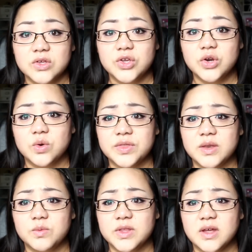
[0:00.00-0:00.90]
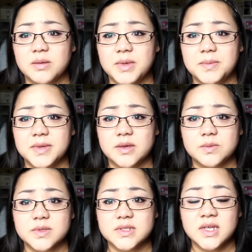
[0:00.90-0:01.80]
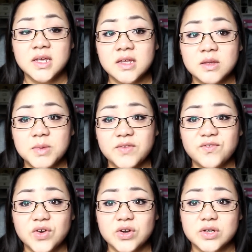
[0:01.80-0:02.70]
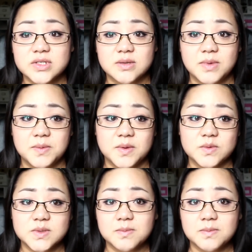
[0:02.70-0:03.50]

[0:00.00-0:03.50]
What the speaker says: then we thought maybe it was him at first, and maybe it was